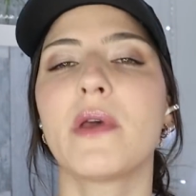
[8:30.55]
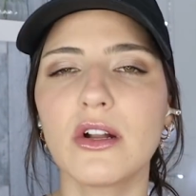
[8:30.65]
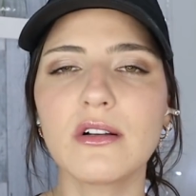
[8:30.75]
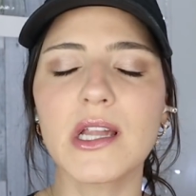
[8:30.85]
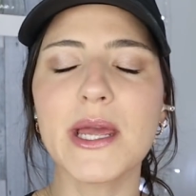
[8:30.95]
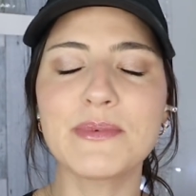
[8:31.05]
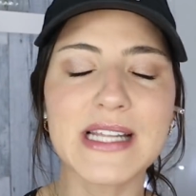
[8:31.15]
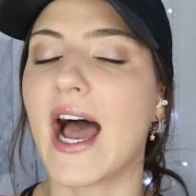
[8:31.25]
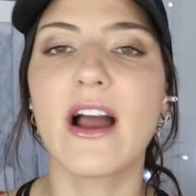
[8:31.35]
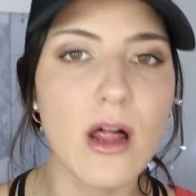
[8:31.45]
middle
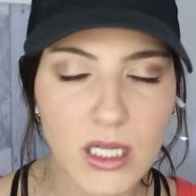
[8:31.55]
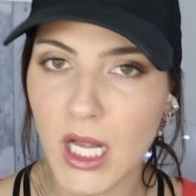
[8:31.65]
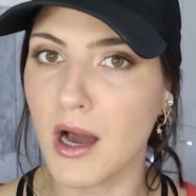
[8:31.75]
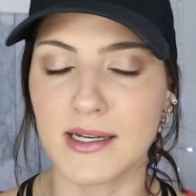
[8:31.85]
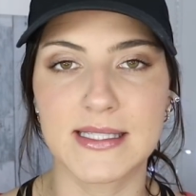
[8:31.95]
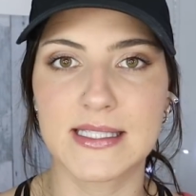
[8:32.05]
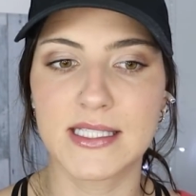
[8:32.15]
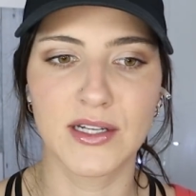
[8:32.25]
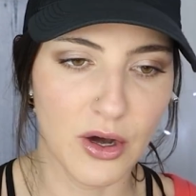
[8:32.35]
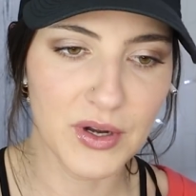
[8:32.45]
clips, I got
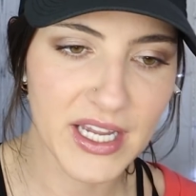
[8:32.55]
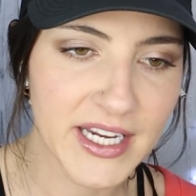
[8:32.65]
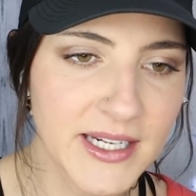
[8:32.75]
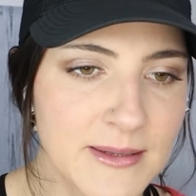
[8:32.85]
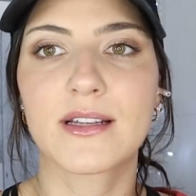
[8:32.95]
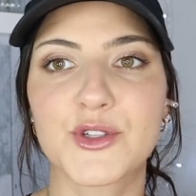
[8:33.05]
lost okay?